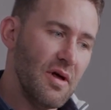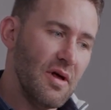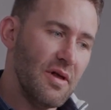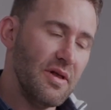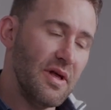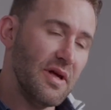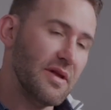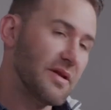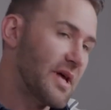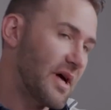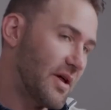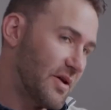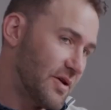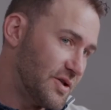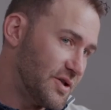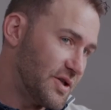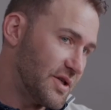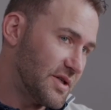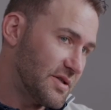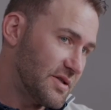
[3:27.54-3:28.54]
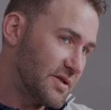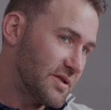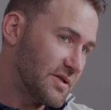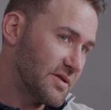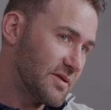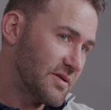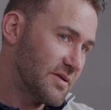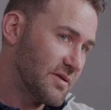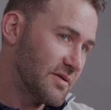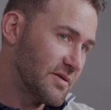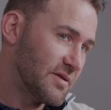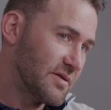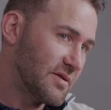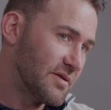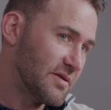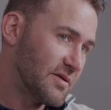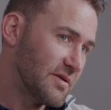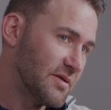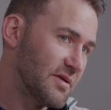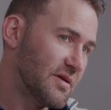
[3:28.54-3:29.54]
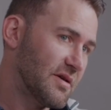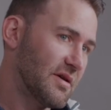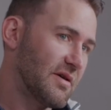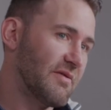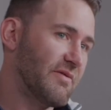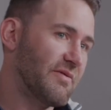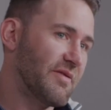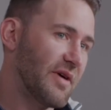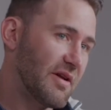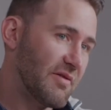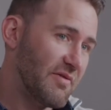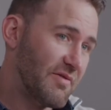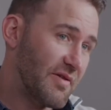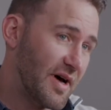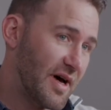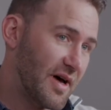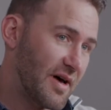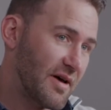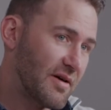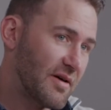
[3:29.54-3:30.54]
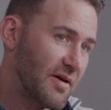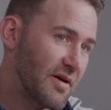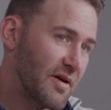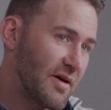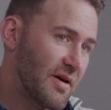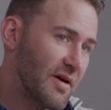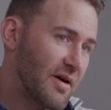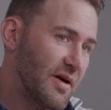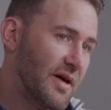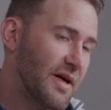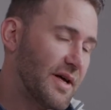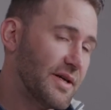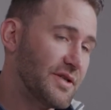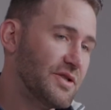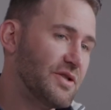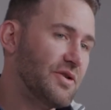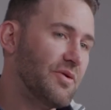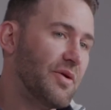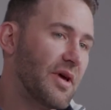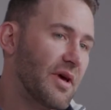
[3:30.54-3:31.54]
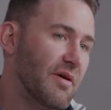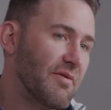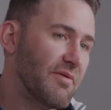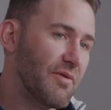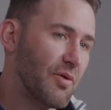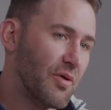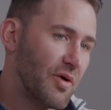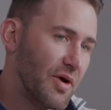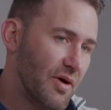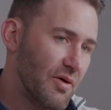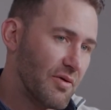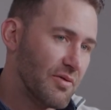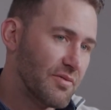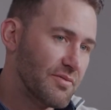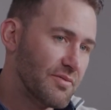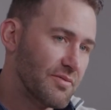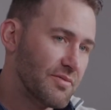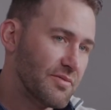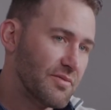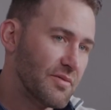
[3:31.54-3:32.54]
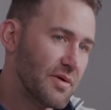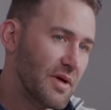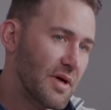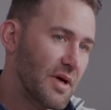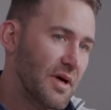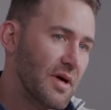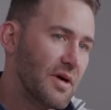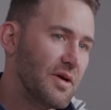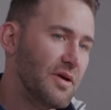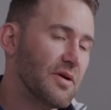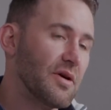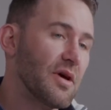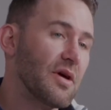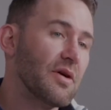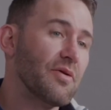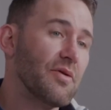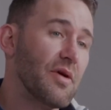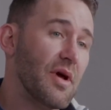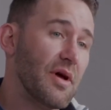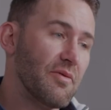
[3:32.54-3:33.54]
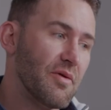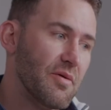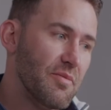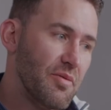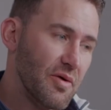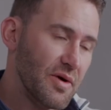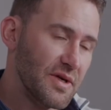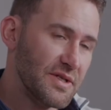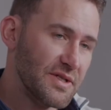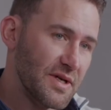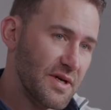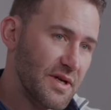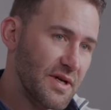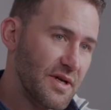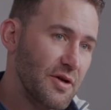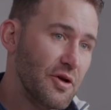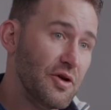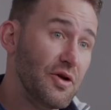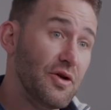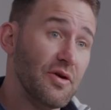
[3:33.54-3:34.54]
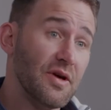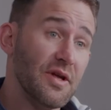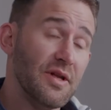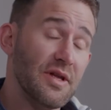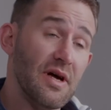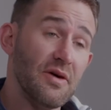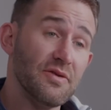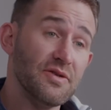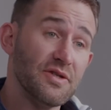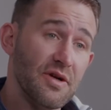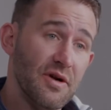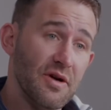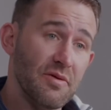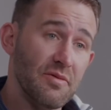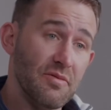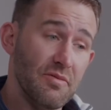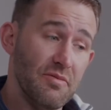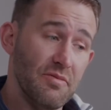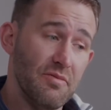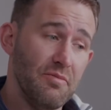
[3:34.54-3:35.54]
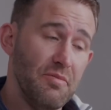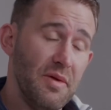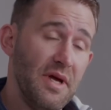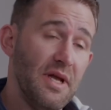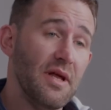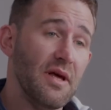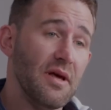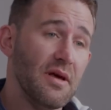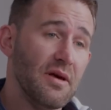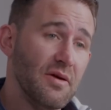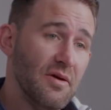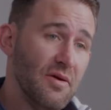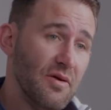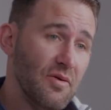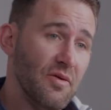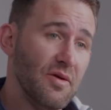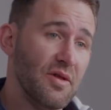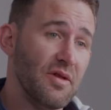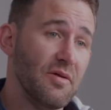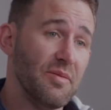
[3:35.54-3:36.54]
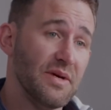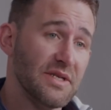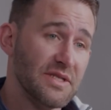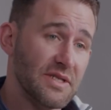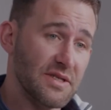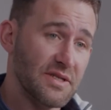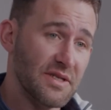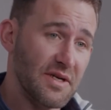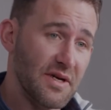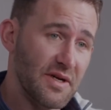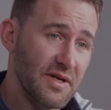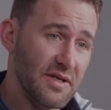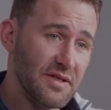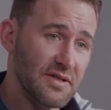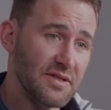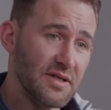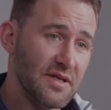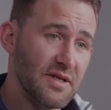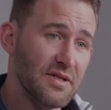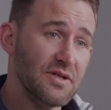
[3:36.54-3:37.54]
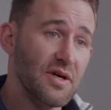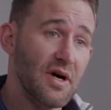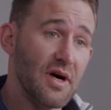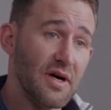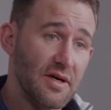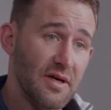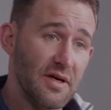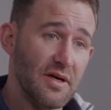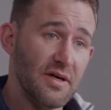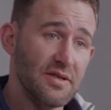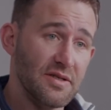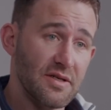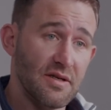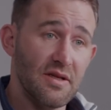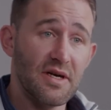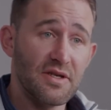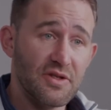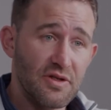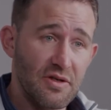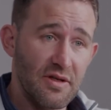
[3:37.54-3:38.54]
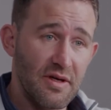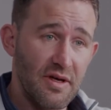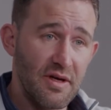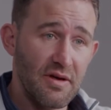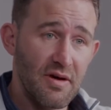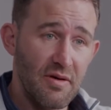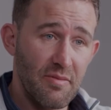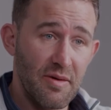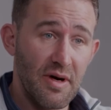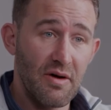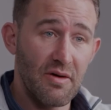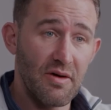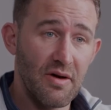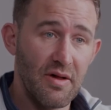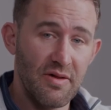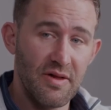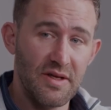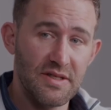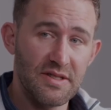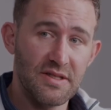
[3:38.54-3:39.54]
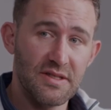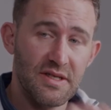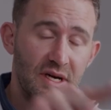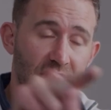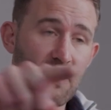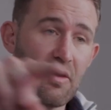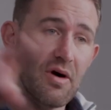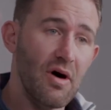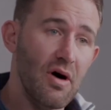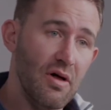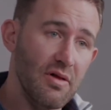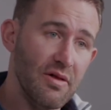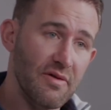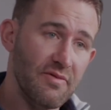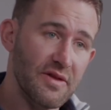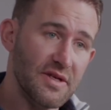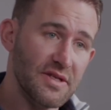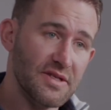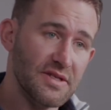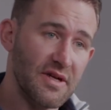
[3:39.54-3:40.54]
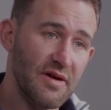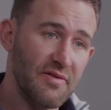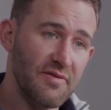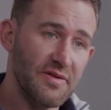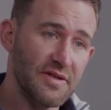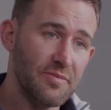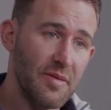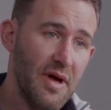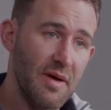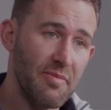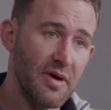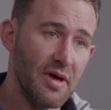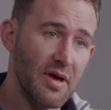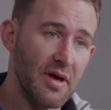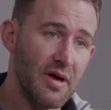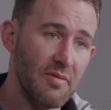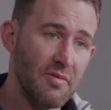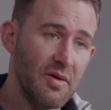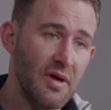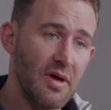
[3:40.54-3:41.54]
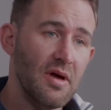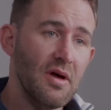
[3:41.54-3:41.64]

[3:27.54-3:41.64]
the intelligence of Venafi, it's doing it for you. You can create reports on it. You can now start meeting with the business areas and talk intellectually about this is how all of this stuff is mapping up.